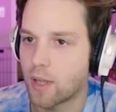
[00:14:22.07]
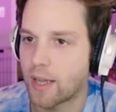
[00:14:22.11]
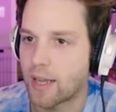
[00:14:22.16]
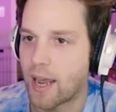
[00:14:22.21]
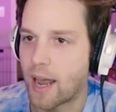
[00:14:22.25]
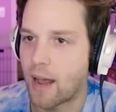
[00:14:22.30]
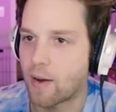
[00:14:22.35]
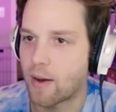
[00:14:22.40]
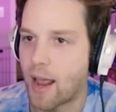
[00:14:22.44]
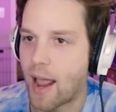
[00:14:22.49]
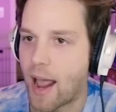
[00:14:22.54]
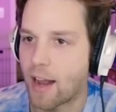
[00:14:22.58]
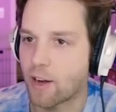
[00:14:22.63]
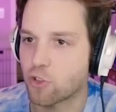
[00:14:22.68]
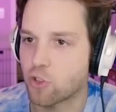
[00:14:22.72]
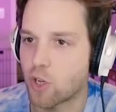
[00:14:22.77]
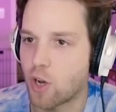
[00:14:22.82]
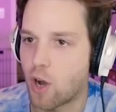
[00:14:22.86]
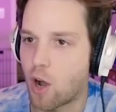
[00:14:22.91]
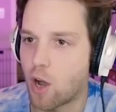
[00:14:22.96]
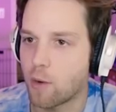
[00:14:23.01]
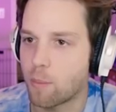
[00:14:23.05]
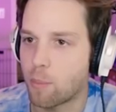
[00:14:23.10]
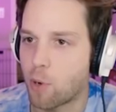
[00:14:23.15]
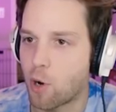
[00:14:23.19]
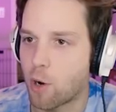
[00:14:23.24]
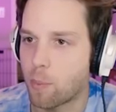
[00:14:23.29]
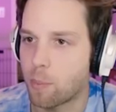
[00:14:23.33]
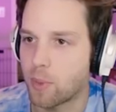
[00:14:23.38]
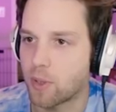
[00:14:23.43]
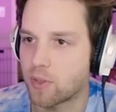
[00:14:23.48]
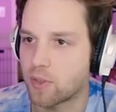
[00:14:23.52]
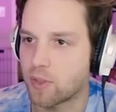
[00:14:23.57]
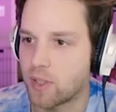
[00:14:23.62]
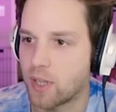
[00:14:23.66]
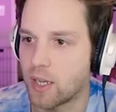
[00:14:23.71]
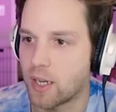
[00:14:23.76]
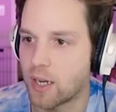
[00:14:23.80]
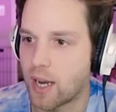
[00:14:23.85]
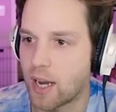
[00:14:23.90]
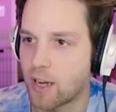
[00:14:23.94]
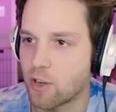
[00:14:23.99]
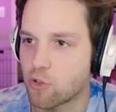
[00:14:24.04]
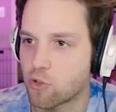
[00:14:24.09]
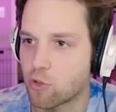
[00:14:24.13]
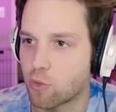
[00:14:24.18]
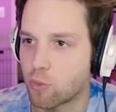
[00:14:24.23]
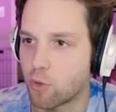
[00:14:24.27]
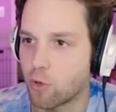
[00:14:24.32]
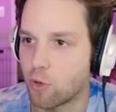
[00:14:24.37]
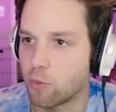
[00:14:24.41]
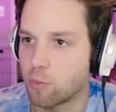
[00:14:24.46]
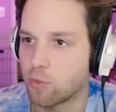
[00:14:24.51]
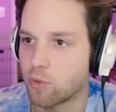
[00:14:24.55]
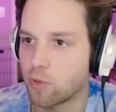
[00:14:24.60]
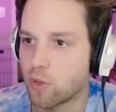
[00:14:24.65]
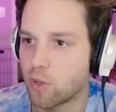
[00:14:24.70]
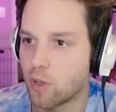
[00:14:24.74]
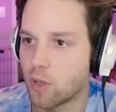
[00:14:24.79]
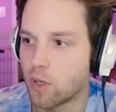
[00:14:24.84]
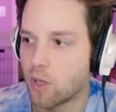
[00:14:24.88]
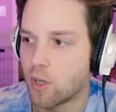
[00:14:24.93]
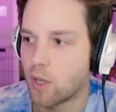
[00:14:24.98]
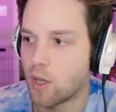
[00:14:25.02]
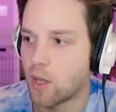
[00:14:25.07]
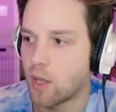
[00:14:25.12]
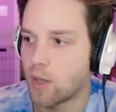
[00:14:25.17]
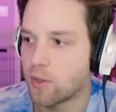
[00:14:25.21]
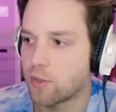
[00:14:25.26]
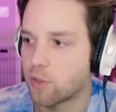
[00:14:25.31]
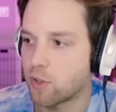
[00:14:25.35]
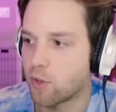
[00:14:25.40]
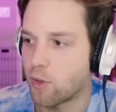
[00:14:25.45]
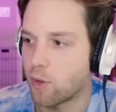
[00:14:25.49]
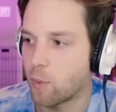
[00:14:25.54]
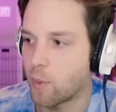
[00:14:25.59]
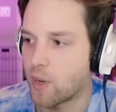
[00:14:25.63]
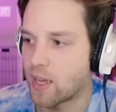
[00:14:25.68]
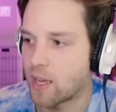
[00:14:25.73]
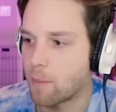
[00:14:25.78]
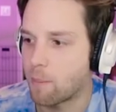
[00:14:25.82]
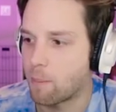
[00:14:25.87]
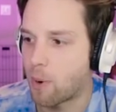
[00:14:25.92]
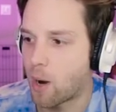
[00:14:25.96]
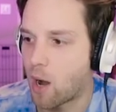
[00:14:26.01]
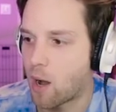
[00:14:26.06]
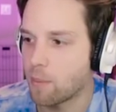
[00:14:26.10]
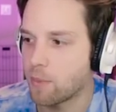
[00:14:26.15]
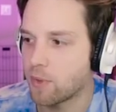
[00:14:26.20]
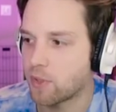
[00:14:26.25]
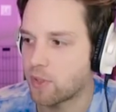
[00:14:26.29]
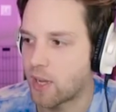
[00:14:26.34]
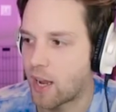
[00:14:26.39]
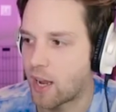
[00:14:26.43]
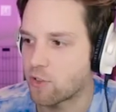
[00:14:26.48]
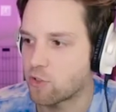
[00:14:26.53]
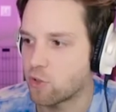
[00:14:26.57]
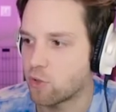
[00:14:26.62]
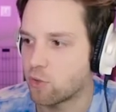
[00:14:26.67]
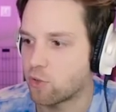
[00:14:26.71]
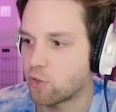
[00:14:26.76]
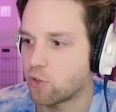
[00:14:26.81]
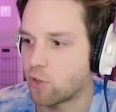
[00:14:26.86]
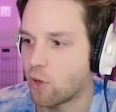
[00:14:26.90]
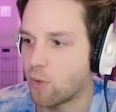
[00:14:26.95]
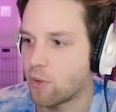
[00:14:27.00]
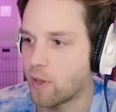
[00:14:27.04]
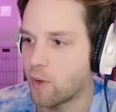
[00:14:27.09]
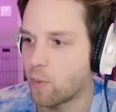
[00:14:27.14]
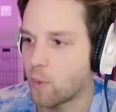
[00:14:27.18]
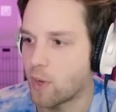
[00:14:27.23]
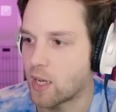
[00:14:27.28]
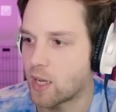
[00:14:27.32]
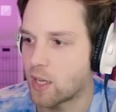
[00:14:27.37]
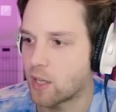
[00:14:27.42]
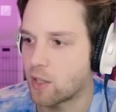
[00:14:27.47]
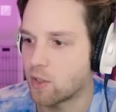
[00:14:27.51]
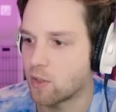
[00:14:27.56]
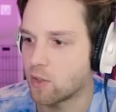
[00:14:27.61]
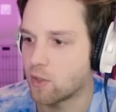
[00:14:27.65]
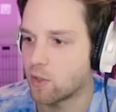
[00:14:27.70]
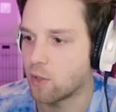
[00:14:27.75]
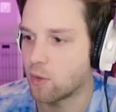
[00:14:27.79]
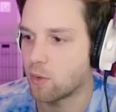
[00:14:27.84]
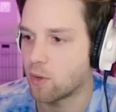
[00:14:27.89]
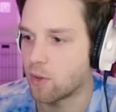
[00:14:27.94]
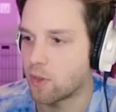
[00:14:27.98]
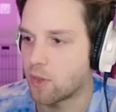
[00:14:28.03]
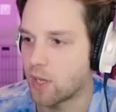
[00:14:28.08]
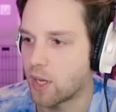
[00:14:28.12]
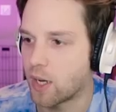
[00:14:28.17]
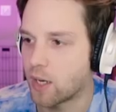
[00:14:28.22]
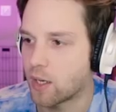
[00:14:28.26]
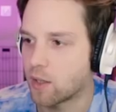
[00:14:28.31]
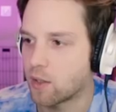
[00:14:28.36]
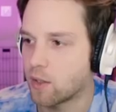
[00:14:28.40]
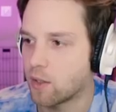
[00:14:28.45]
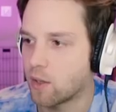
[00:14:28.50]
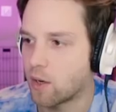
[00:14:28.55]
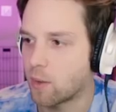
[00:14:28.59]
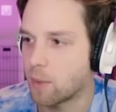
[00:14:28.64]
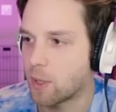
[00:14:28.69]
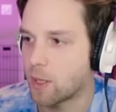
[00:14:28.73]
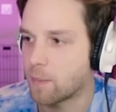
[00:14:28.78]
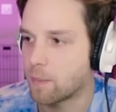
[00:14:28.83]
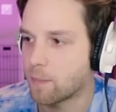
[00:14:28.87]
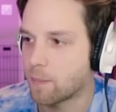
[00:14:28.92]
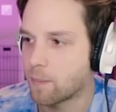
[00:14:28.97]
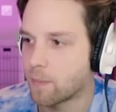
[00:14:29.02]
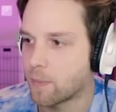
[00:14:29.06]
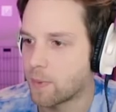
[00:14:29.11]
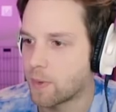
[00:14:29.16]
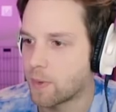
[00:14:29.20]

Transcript: Like how to actually on purpose get angel rooms so that we can bomb the statues so that we can do the thing. You know what I mean?